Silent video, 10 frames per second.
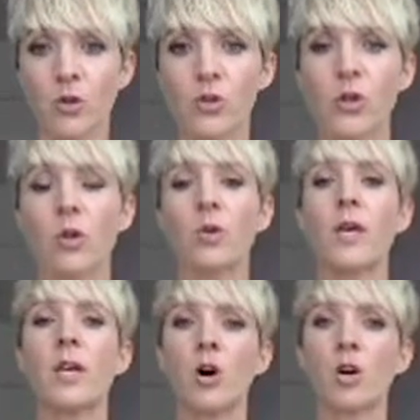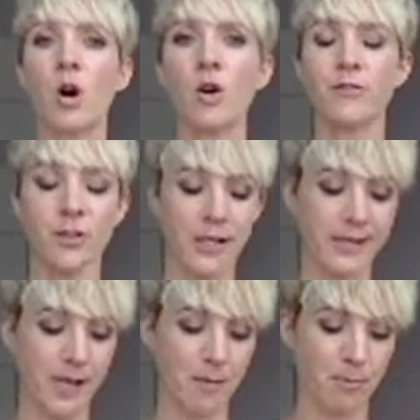So in Hong Kong, for
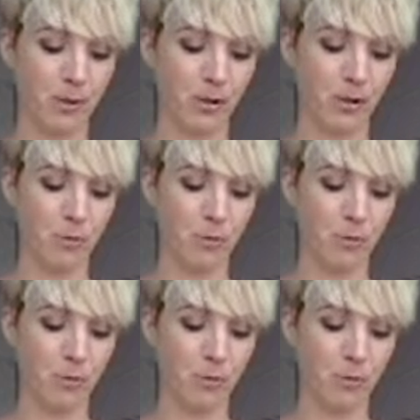example,